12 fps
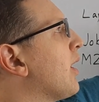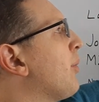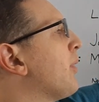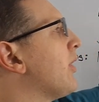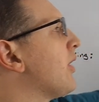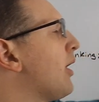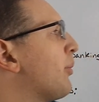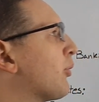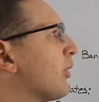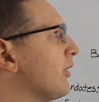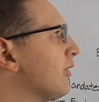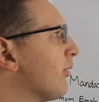up in the
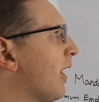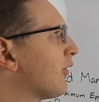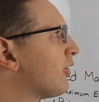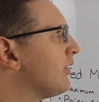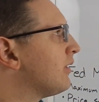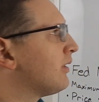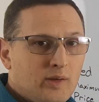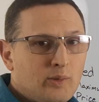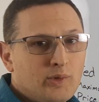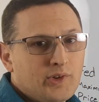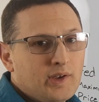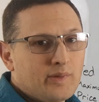upward direction, and
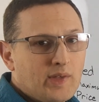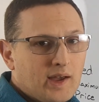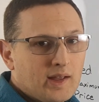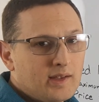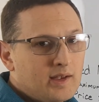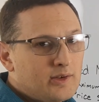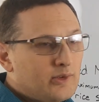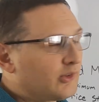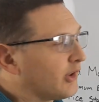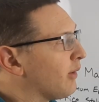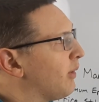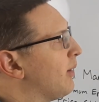we'll see if that continues
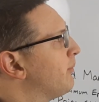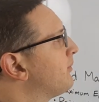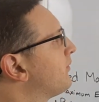to go up.